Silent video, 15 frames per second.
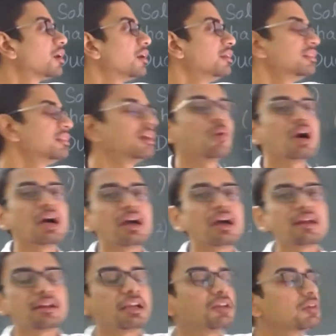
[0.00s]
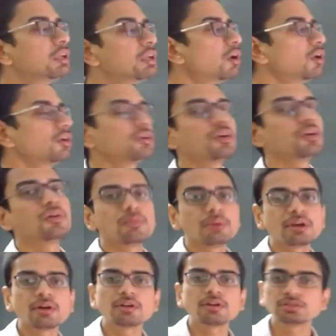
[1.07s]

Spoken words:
in the wire, it will not glow because